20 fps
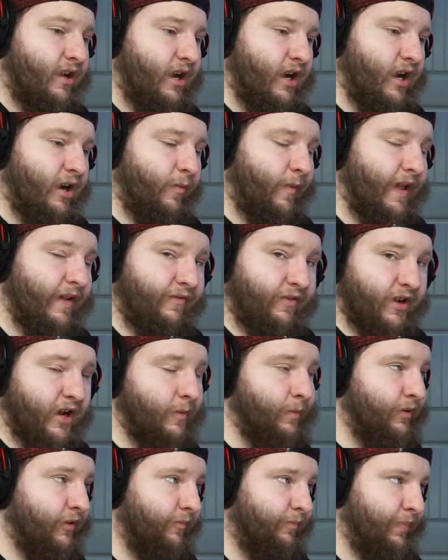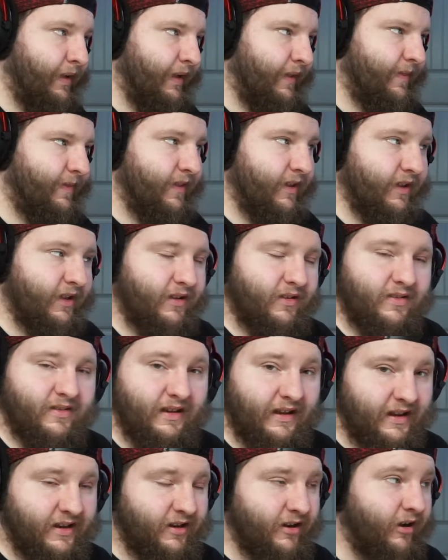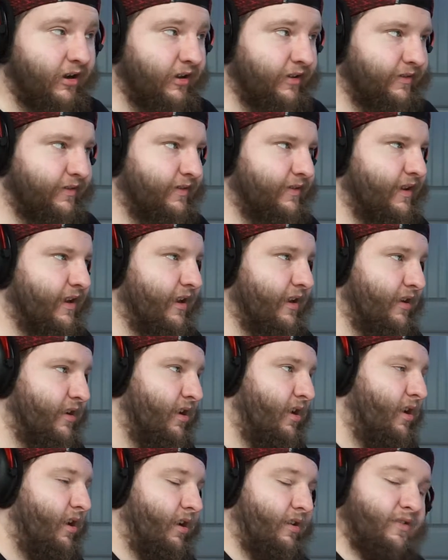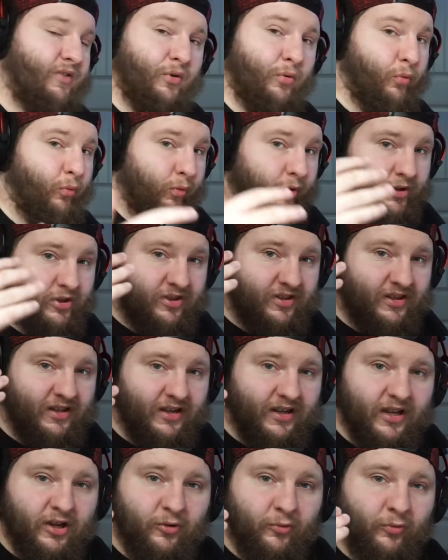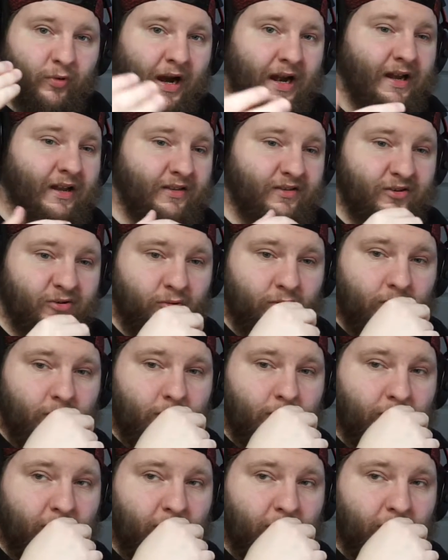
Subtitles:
we have a couple of big things to hit on today, so we're just gonna get right into it.